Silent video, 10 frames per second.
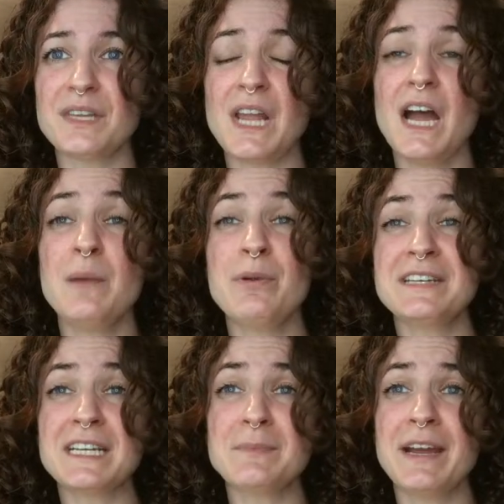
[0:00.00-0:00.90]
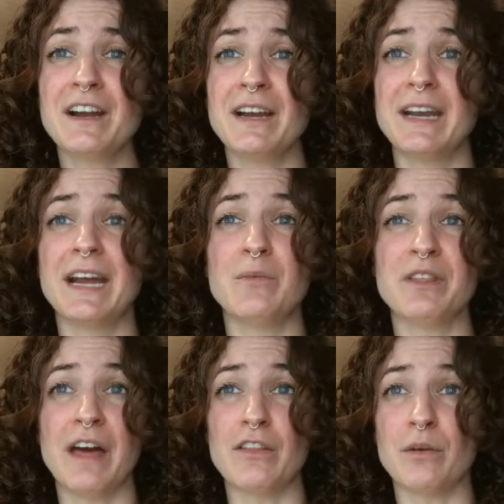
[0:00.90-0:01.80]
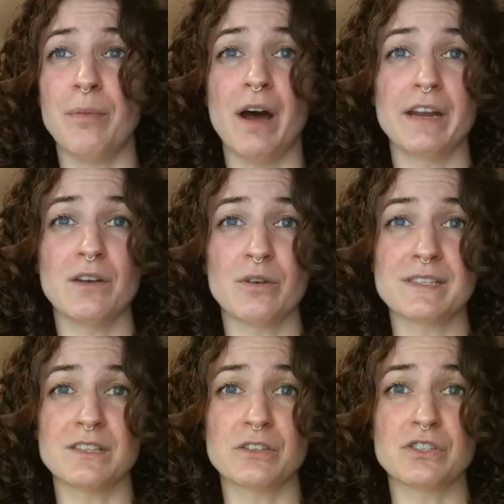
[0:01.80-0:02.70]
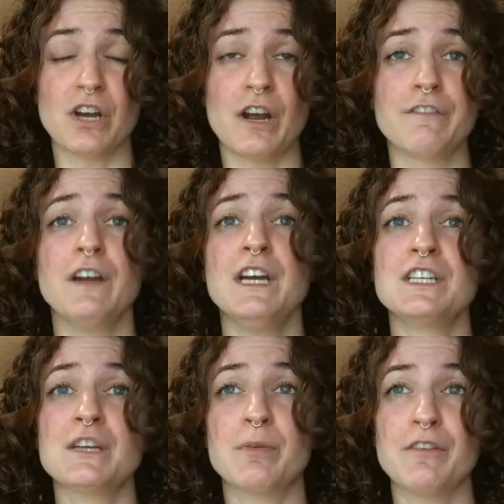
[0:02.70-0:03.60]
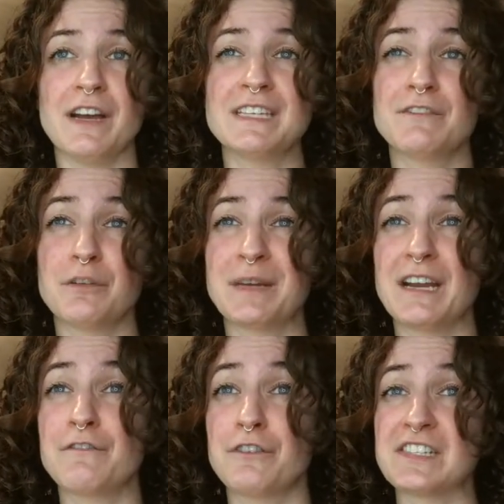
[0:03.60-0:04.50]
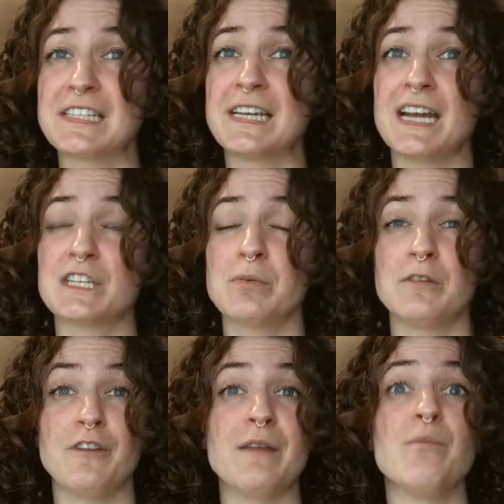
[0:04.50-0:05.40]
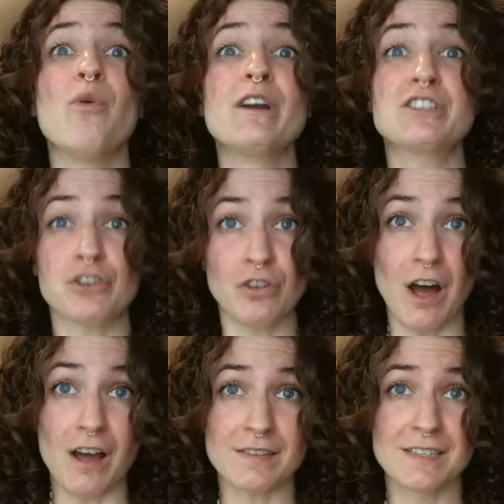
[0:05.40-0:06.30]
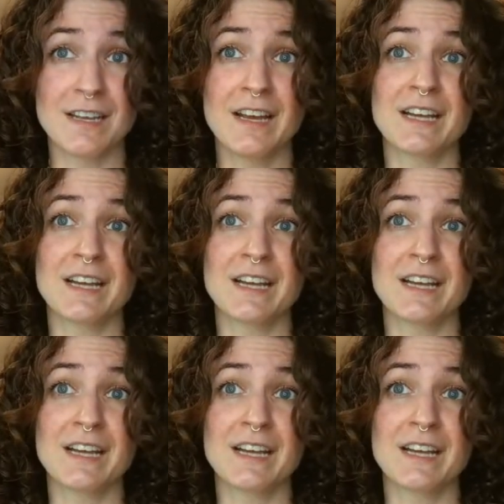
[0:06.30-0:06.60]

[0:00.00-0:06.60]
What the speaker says: I protect my hair at night with either a bonnet or a silk scarf to prevent it from getting frizzy and to prevent moisture loss,